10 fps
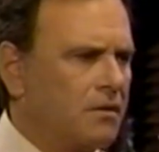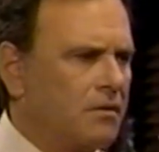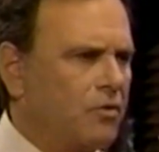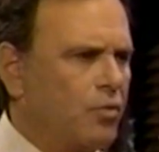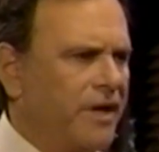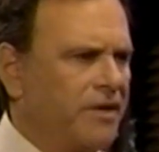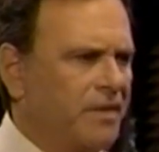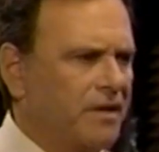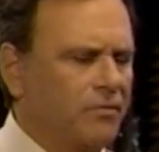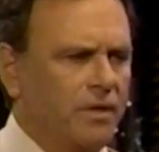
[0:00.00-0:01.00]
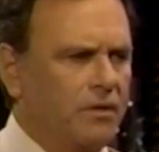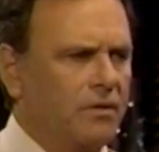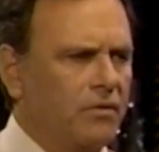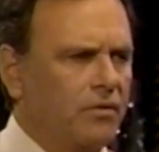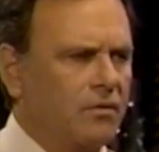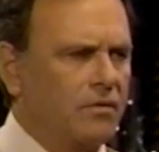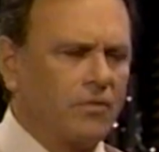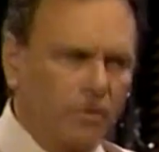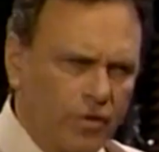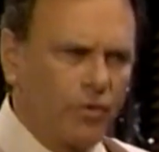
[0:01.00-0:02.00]
No, wait a minute. What?
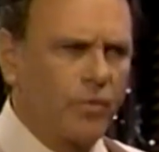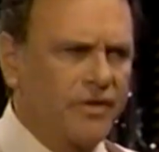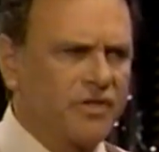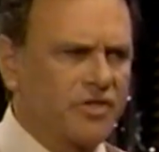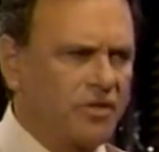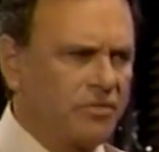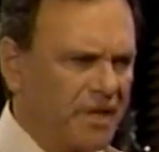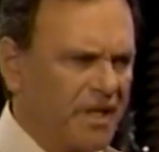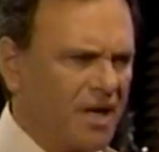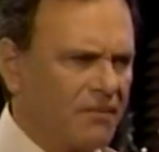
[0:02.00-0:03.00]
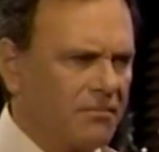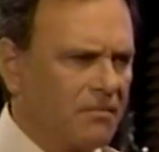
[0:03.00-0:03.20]
You're the one that stood me up.